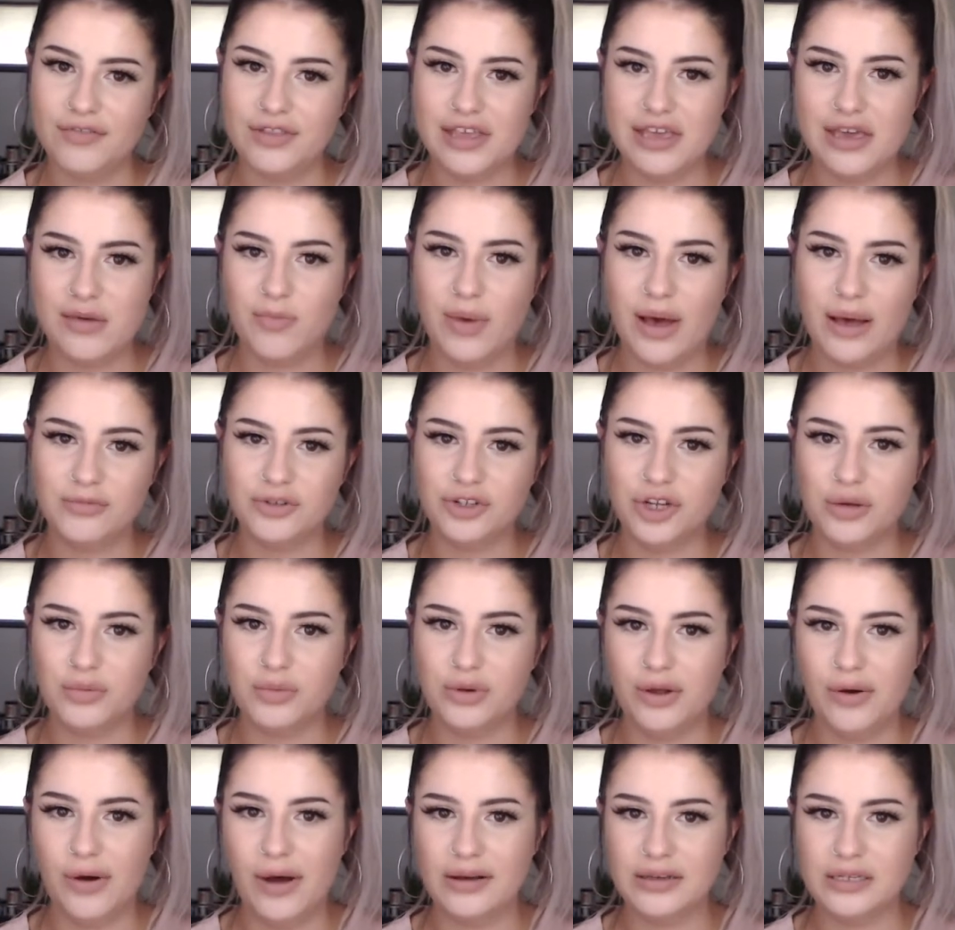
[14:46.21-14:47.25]
the Bombshell
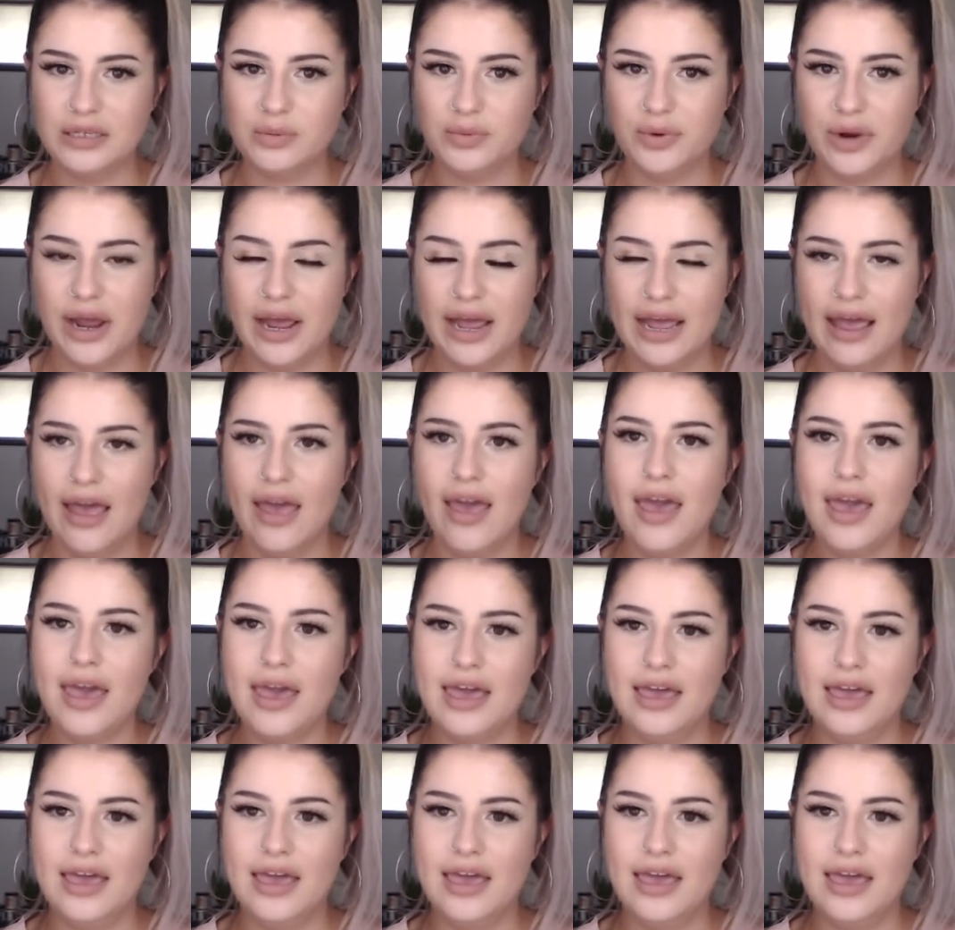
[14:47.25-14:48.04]
Blowout Spray